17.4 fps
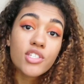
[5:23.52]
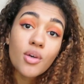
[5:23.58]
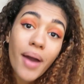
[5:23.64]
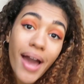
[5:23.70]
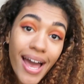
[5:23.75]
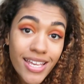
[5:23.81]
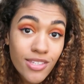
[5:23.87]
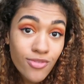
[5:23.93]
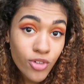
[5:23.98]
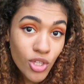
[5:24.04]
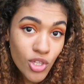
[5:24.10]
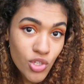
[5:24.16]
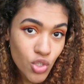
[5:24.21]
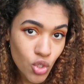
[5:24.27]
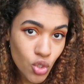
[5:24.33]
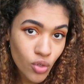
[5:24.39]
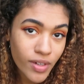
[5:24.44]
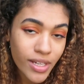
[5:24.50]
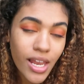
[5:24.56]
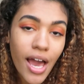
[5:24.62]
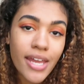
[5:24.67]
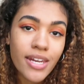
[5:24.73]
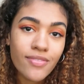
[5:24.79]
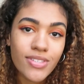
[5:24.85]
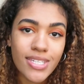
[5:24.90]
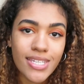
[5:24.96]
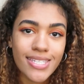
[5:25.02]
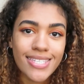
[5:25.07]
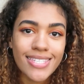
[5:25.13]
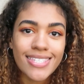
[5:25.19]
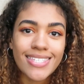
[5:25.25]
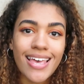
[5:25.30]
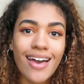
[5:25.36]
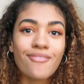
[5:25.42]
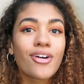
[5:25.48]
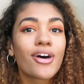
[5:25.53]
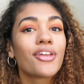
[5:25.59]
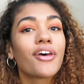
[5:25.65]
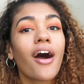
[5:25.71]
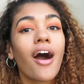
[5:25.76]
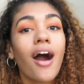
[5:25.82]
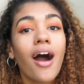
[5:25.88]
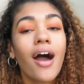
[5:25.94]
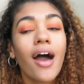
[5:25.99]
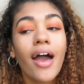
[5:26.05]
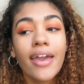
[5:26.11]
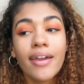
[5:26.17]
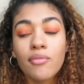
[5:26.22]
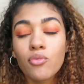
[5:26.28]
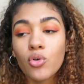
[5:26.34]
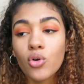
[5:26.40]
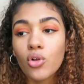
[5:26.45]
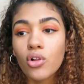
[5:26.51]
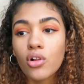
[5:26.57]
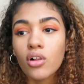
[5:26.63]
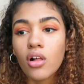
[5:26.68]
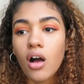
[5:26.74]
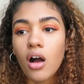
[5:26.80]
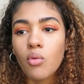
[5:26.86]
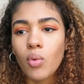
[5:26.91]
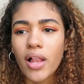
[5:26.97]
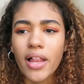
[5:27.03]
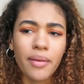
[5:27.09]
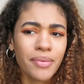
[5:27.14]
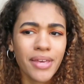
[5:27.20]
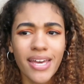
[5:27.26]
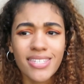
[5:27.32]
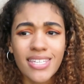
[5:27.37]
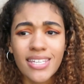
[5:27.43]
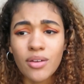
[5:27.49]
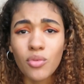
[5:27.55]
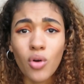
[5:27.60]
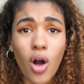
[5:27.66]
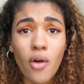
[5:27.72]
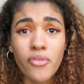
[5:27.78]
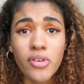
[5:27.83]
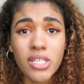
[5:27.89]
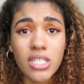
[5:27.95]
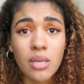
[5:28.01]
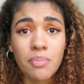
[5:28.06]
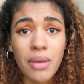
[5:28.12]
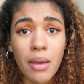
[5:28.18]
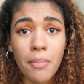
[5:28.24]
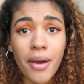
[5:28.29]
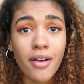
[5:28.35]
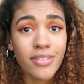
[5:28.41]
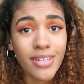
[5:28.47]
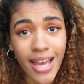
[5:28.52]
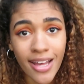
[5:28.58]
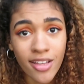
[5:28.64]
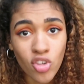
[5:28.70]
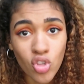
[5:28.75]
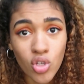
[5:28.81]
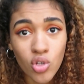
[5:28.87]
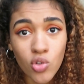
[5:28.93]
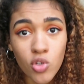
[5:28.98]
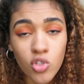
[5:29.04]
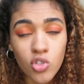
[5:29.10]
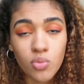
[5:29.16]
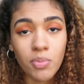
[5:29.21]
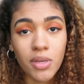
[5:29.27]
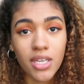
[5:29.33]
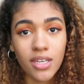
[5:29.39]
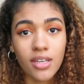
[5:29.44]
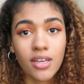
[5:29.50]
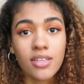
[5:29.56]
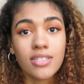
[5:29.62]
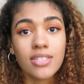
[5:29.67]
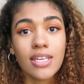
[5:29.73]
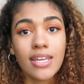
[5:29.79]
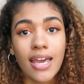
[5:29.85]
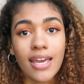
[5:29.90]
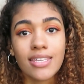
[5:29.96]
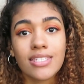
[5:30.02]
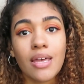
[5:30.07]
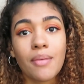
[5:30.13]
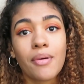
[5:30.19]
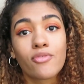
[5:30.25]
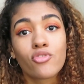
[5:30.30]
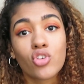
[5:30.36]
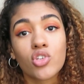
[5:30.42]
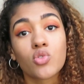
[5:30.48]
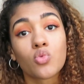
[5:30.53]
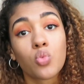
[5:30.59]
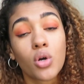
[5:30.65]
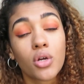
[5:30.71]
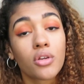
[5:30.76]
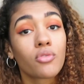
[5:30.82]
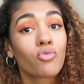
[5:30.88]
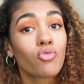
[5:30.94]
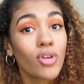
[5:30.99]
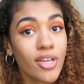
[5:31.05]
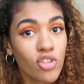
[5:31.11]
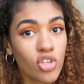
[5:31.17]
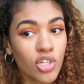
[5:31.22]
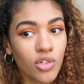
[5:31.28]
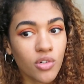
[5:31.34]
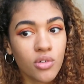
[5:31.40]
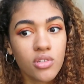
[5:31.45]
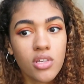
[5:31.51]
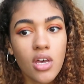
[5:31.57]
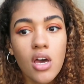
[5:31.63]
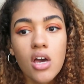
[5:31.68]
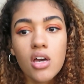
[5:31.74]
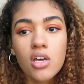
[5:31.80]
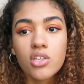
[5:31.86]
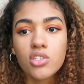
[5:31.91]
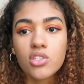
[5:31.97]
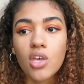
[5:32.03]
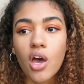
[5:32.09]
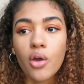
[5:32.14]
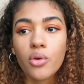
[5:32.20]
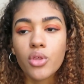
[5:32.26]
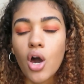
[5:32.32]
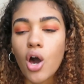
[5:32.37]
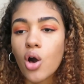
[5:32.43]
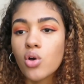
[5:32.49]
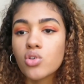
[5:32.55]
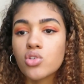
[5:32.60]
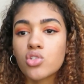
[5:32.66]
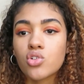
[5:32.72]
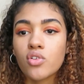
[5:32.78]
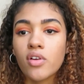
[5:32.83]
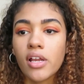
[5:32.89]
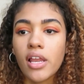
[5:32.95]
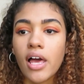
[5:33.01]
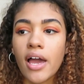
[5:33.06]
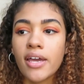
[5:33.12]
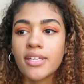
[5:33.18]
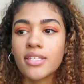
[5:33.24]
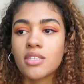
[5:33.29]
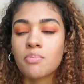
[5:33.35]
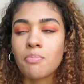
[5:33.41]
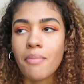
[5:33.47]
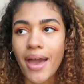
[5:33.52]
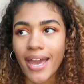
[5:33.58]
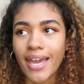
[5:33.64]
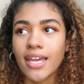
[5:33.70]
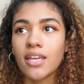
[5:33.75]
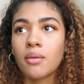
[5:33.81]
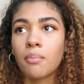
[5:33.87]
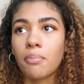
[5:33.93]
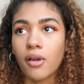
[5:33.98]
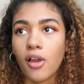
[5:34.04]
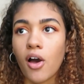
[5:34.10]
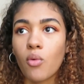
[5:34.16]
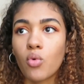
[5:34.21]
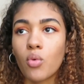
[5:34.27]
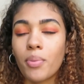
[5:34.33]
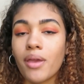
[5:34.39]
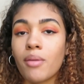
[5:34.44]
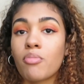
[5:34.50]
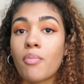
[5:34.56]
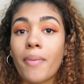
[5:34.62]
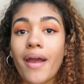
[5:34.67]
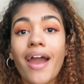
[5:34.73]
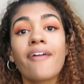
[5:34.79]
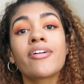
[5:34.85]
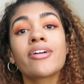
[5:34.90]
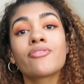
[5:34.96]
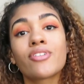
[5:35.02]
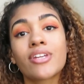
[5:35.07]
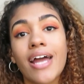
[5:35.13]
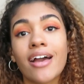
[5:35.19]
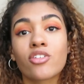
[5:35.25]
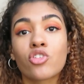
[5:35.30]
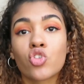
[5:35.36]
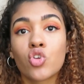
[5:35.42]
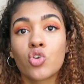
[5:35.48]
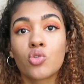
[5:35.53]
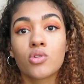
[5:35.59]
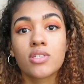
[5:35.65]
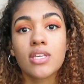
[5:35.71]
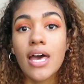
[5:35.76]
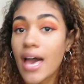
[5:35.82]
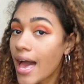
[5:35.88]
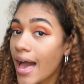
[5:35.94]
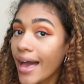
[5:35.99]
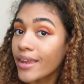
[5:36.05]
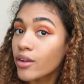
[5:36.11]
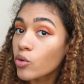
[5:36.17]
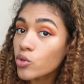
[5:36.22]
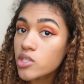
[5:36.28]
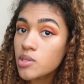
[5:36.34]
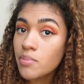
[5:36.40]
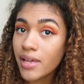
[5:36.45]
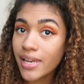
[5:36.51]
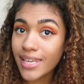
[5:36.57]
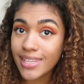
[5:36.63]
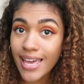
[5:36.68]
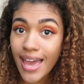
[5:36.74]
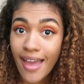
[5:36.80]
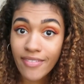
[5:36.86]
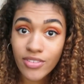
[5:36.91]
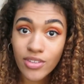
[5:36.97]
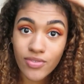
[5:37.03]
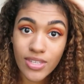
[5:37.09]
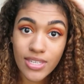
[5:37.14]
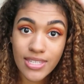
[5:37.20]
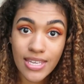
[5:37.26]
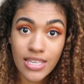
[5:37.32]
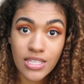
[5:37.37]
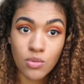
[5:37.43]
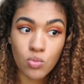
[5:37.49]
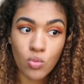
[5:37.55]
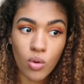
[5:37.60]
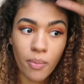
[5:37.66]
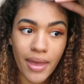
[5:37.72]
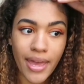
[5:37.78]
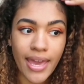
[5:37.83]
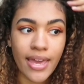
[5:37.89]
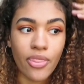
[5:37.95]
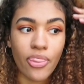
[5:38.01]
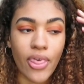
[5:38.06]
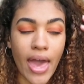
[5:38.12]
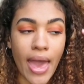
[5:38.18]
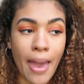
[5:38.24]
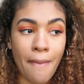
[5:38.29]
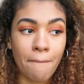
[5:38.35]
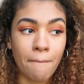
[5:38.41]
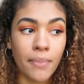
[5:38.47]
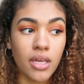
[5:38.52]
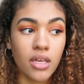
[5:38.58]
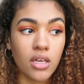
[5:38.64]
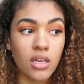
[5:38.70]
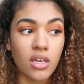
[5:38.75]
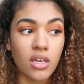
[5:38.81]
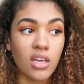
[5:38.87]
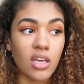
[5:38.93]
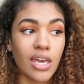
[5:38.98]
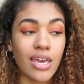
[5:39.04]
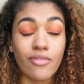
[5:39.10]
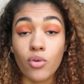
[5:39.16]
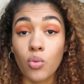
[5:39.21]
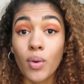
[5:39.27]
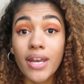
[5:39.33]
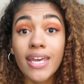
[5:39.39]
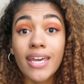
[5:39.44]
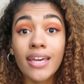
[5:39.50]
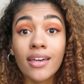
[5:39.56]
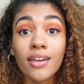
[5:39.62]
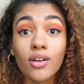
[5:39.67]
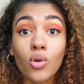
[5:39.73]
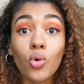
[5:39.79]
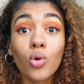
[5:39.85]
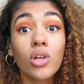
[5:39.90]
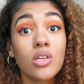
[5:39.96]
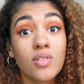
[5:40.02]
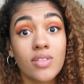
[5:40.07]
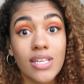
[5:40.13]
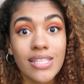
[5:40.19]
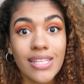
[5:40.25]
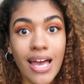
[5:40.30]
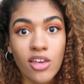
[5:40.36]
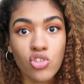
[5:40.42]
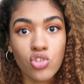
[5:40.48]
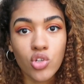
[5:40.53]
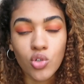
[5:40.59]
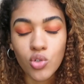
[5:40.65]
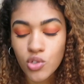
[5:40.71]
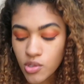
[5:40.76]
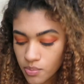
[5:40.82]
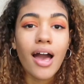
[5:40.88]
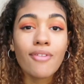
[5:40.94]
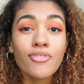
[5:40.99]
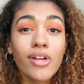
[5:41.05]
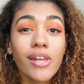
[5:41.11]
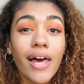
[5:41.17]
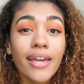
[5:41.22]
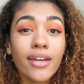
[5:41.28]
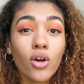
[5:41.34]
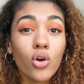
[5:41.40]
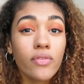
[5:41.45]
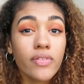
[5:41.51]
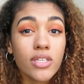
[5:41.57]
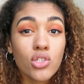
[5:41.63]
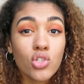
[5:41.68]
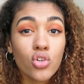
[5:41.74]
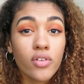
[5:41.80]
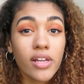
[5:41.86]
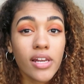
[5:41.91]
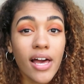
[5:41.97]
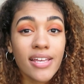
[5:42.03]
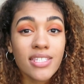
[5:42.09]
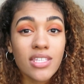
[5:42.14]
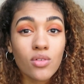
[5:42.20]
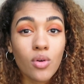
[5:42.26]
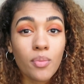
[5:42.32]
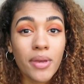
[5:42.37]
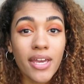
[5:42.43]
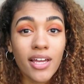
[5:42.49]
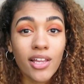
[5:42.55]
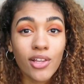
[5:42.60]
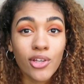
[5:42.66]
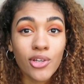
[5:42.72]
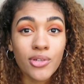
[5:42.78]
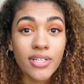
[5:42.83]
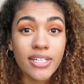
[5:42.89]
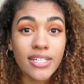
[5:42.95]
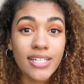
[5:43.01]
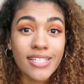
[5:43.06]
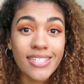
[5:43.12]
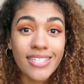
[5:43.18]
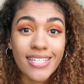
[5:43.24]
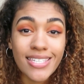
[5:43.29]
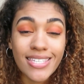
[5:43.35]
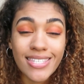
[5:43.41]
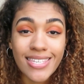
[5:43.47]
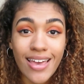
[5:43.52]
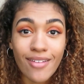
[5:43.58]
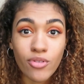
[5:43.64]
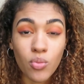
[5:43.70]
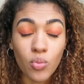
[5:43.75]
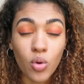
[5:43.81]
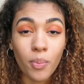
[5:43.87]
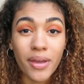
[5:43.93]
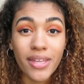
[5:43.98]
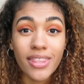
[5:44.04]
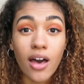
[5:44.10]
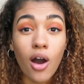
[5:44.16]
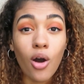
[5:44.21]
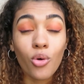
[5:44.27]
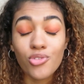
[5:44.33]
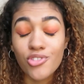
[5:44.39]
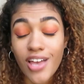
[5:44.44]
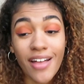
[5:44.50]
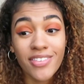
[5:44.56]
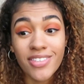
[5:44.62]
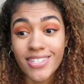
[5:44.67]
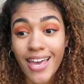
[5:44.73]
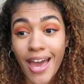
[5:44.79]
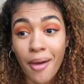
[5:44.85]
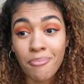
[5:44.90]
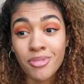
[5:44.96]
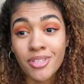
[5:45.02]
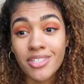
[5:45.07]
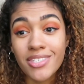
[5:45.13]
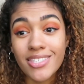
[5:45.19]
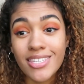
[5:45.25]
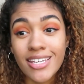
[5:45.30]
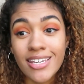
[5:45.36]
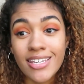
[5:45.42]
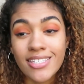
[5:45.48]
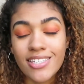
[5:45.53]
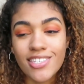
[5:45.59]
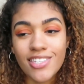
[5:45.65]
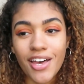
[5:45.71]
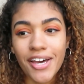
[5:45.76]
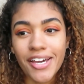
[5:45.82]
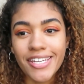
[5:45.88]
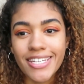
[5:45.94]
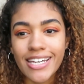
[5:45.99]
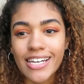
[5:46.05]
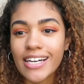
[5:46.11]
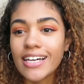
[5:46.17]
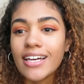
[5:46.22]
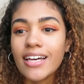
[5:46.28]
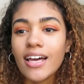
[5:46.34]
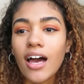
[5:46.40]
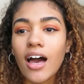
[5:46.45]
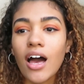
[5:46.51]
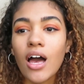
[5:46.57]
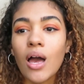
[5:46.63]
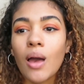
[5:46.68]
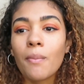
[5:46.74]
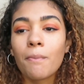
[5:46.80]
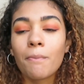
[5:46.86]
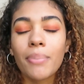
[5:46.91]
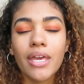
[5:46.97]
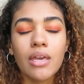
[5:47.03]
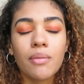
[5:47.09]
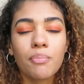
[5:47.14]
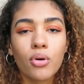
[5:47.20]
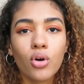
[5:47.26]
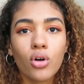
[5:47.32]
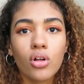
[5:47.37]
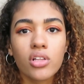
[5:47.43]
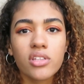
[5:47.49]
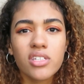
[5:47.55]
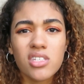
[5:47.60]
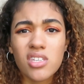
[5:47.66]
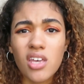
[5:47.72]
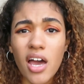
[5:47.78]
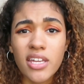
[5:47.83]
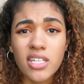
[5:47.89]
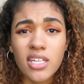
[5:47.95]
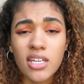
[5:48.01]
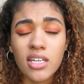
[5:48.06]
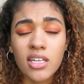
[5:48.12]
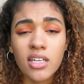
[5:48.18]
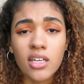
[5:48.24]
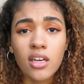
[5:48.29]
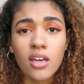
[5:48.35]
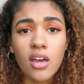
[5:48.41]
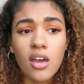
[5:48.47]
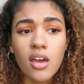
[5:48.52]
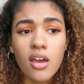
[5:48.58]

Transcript: So, as for the storyline of season seven, it will, well, I'm guessing it will obviously be about nationals because the next step have just won regionals. So the whole storyline's main plot will be preparing for nationals, and ultimately the end of the season will be them either winning or losing nationals. I feel like other storylines that will be included in season 7 will be the whole dance captaincy decider, um, people deciding